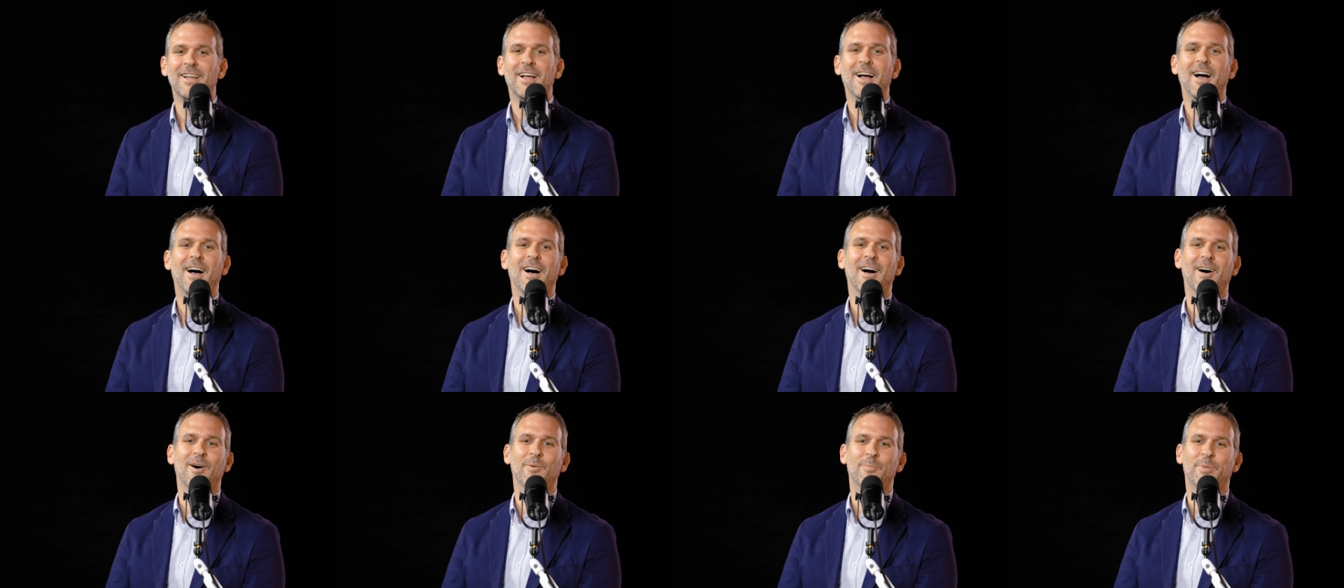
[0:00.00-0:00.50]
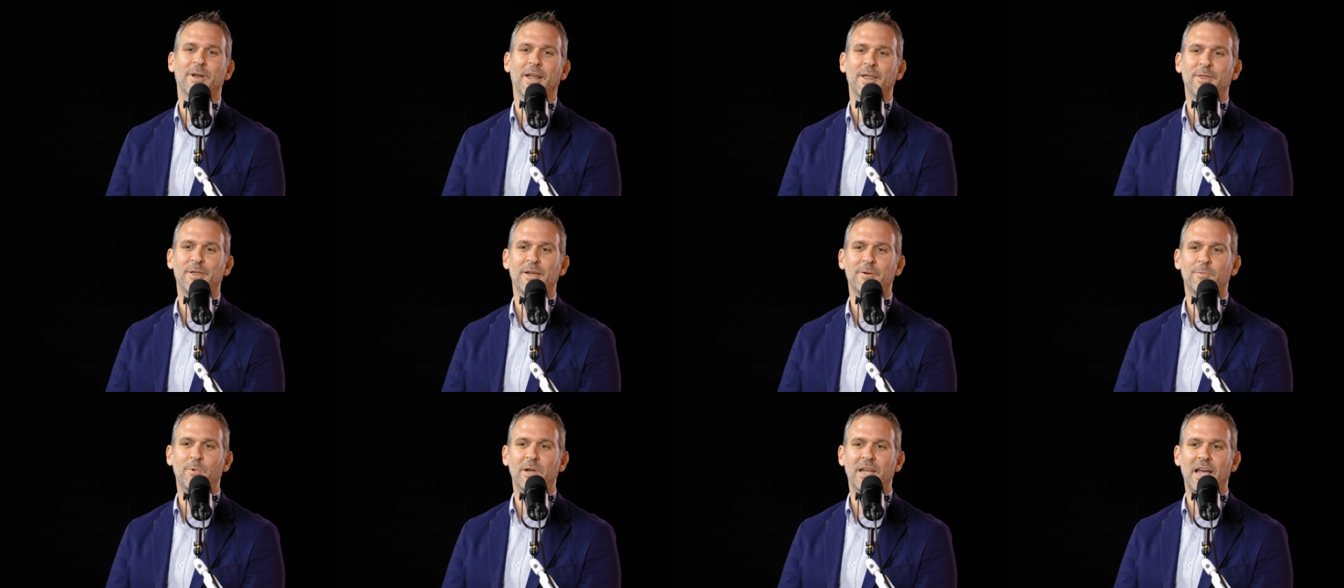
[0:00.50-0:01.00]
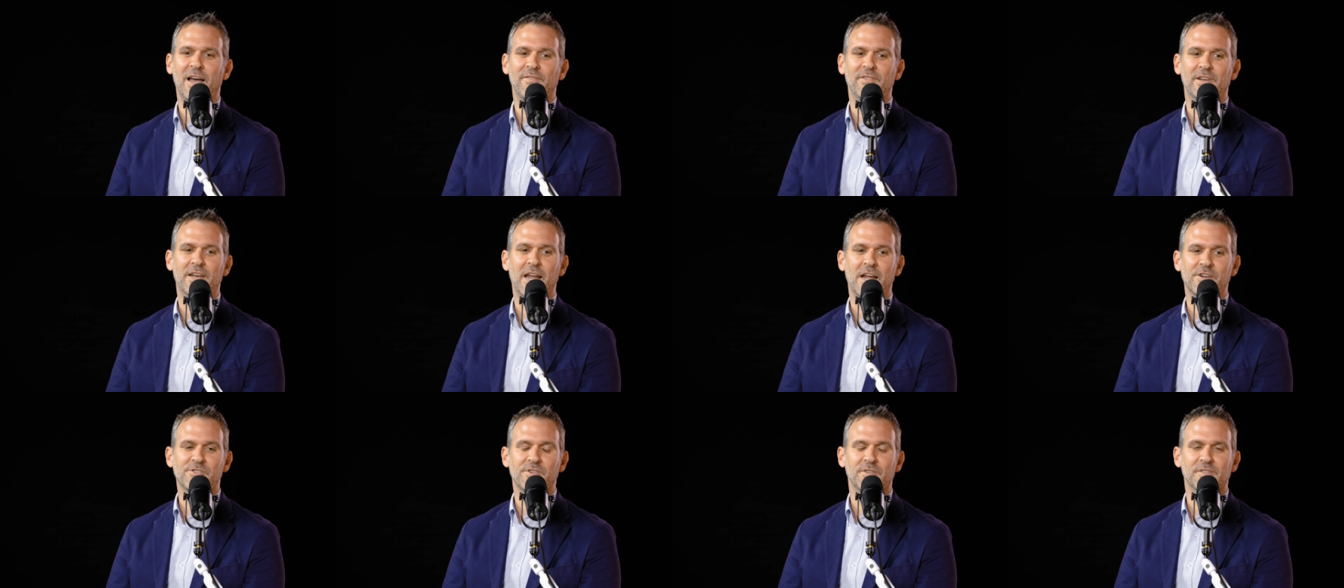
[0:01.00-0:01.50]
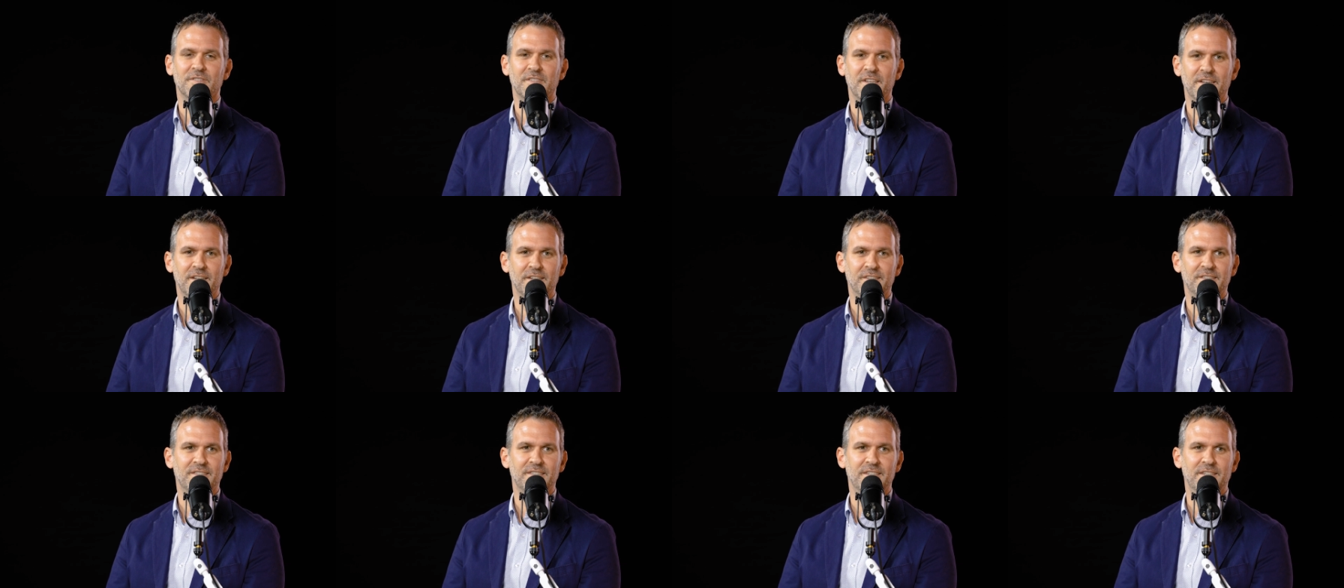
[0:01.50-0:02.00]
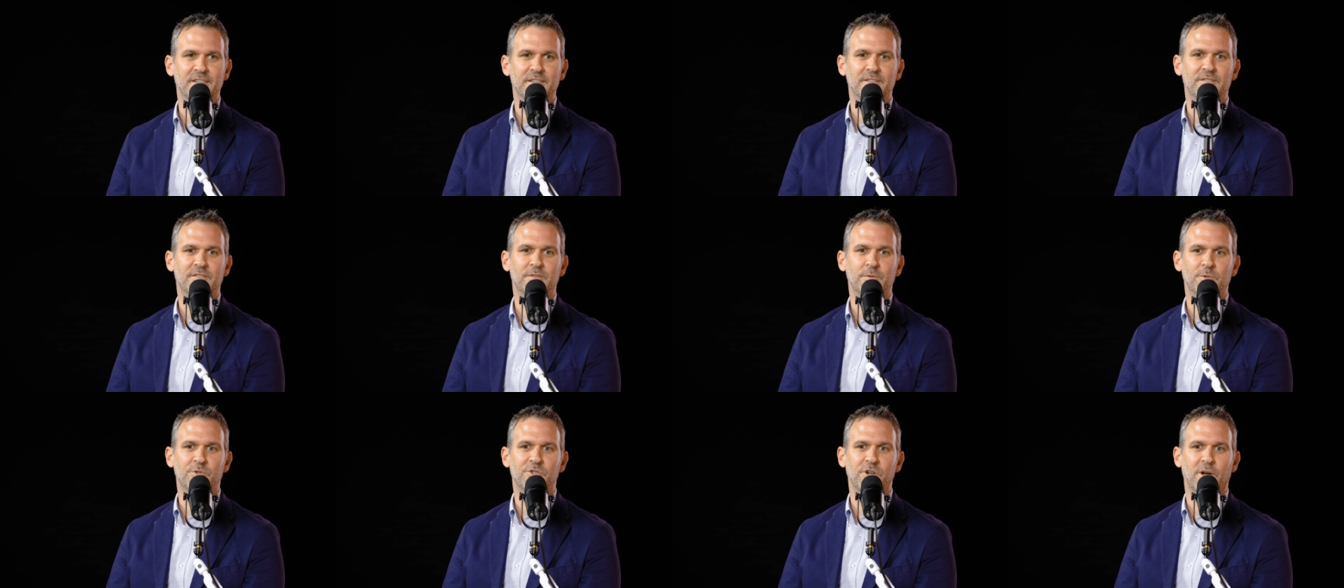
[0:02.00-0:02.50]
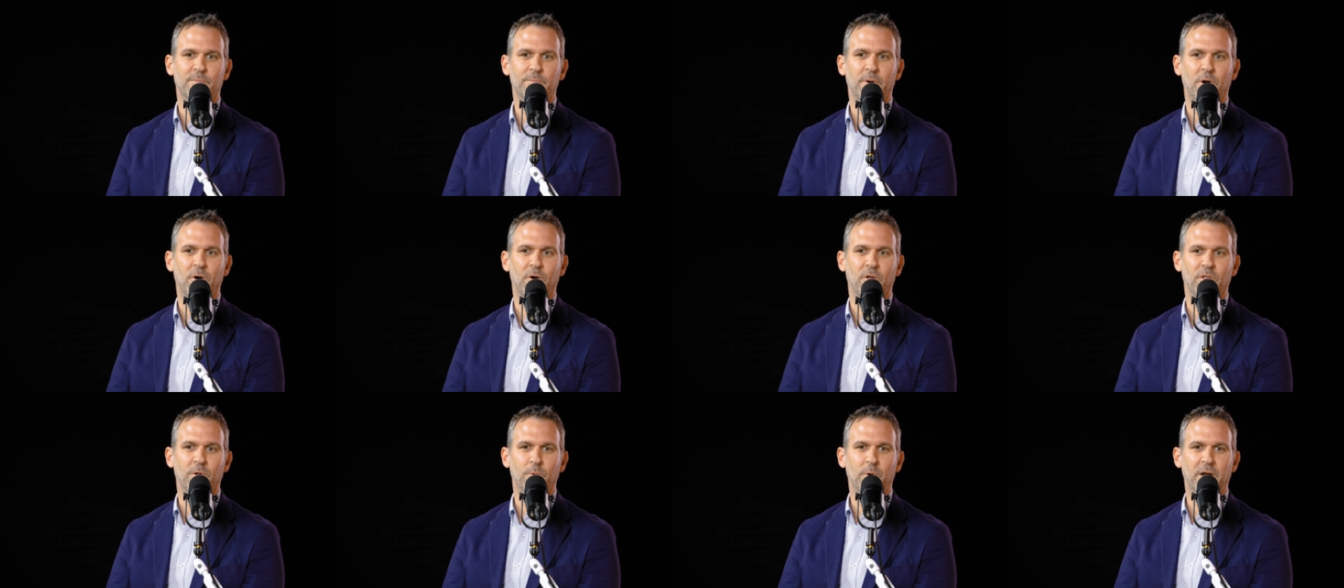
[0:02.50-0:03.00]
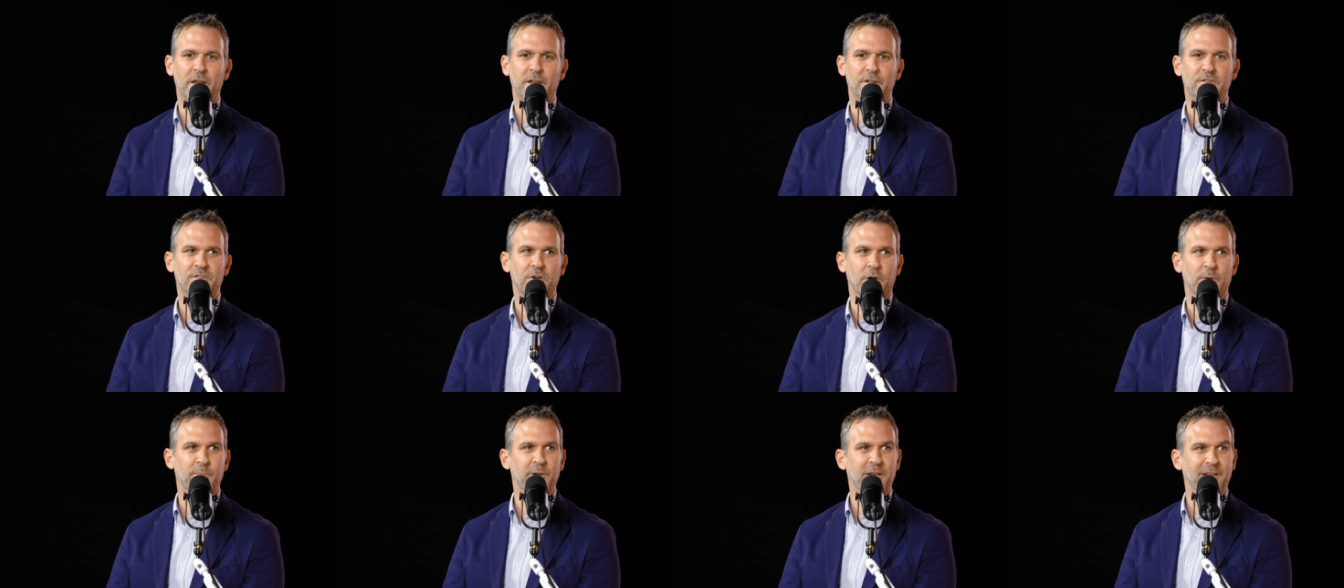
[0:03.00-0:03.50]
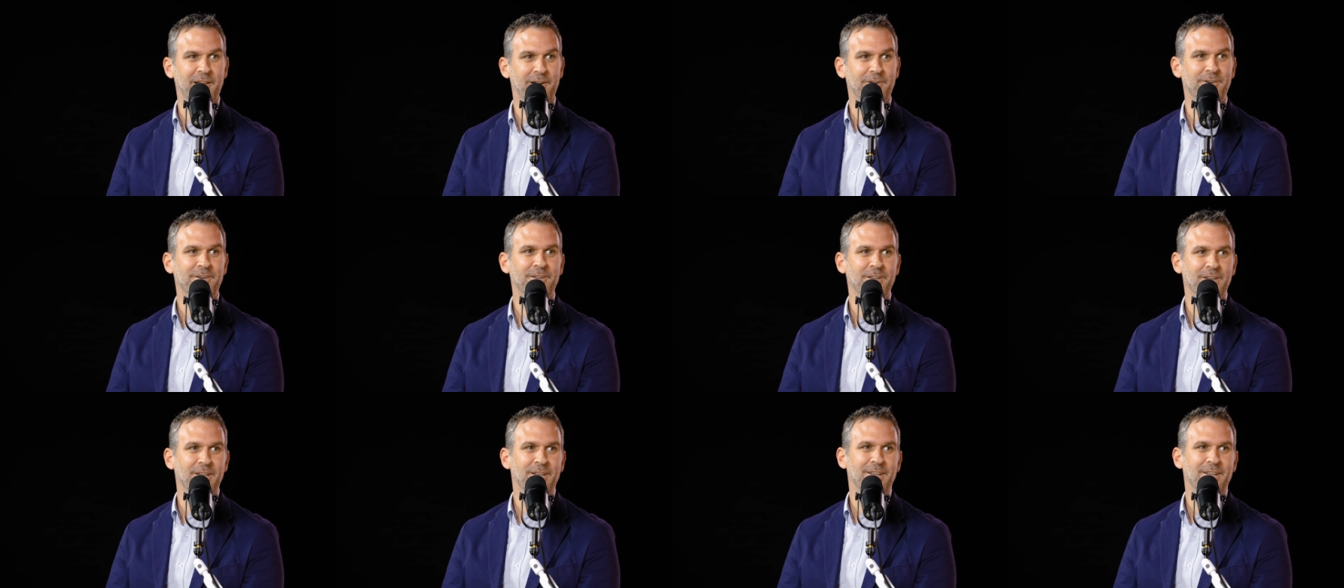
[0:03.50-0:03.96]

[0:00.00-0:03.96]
But I think we have a natural tendency to jump all the way to Terminator.